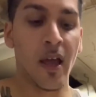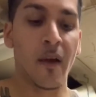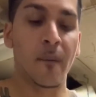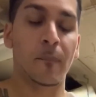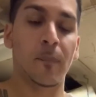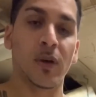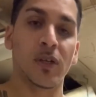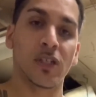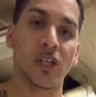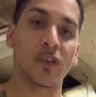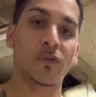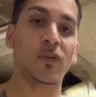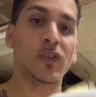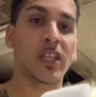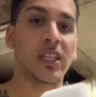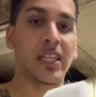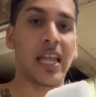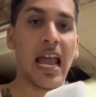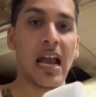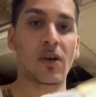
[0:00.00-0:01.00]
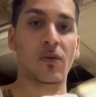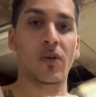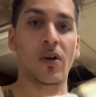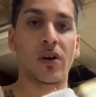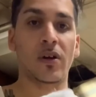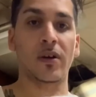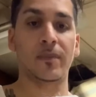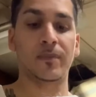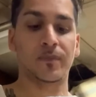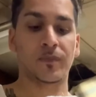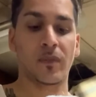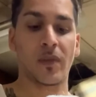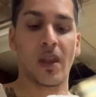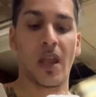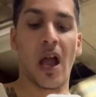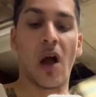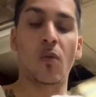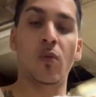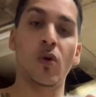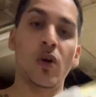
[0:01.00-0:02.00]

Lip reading: But just for the Dacron, I will